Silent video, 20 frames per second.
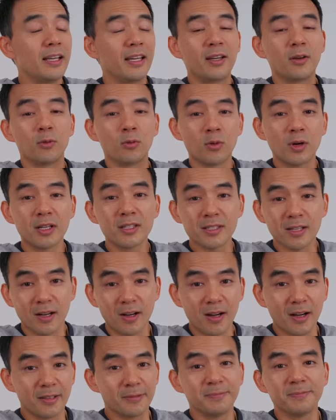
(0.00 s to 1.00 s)
It runs
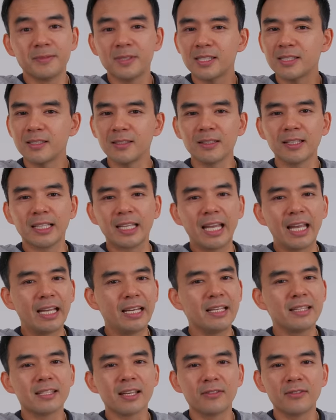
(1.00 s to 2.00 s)
hot. It's still like
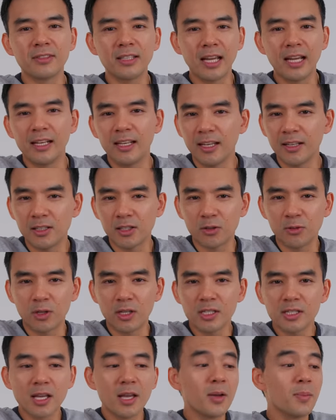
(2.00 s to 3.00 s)
87, 88
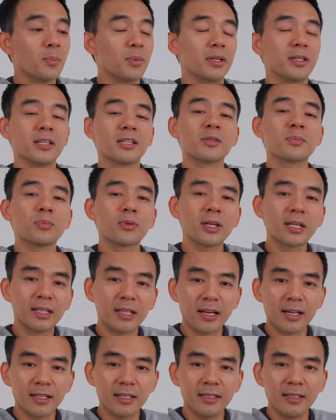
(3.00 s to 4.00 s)
degrees, but it doesn't break
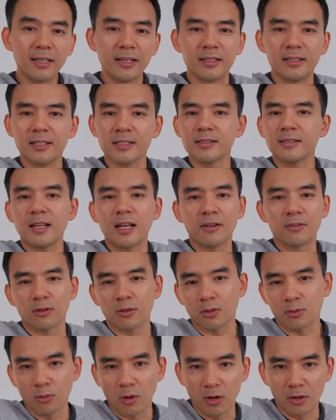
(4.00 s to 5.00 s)
90 and it doesn't ever
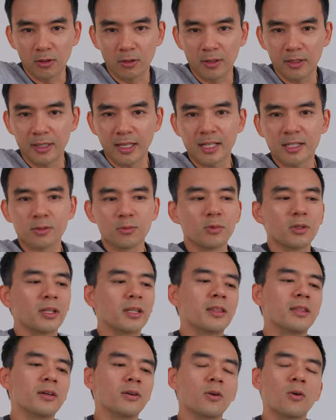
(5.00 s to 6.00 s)
throttle. And that's
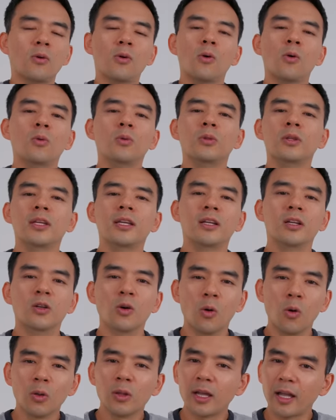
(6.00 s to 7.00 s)
really the only
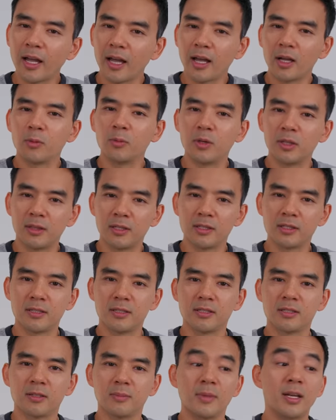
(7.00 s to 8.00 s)
goal I had with this
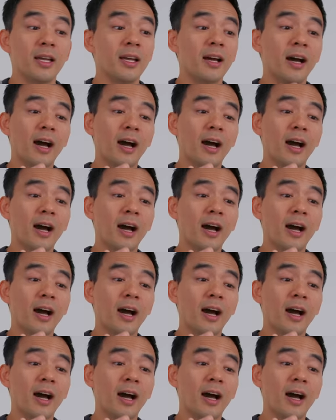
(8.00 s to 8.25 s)
system.